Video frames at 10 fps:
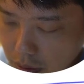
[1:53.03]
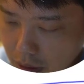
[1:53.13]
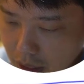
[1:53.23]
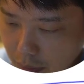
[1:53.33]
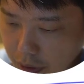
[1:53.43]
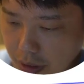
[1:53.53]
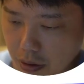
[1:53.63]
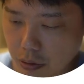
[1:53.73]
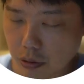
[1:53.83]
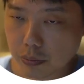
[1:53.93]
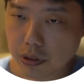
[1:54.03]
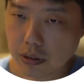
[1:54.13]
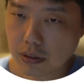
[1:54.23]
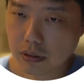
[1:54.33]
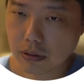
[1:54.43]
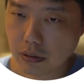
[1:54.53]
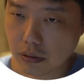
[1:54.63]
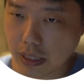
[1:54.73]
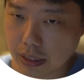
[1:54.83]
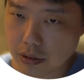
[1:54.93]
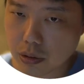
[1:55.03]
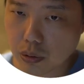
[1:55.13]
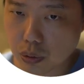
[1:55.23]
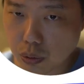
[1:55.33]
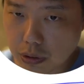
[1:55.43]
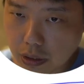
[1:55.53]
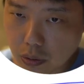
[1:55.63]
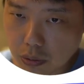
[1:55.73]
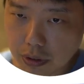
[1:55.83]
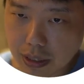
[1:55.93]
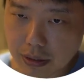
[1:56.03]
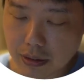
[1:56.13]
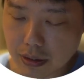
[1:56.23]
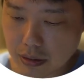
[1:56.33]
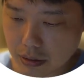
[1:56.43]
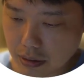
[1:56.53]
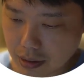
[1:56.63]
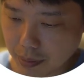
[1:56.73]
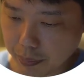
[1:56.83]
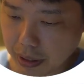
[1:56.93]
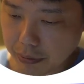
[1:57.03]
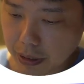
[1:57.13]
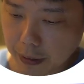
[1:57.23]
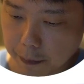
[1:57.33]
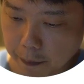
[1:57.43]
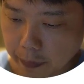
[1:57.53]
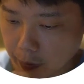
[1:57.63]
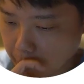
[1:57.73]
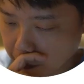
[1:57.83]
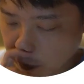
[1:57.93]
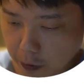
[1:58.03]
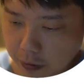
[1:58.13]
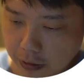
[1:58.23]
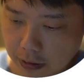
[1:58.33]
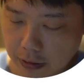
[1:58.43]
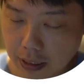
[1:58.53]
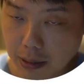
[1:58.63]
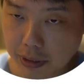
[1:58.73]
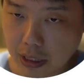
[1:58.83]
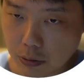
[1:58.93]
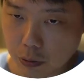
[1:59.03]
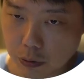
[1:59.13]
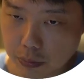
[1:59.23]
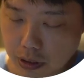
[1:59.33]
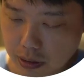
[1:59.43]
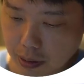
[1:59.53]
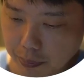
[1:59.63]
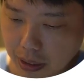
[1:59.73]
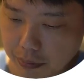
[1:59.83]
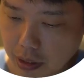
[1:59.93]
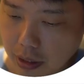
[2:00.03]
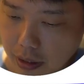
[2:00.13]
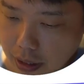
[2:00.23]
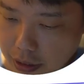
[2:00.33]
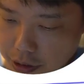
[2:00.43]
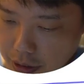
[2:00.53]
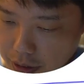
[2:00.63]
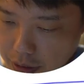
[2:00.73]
carbonyl groups. Okay, so do take note that this step up, right, for the carbonyl group, this step up actually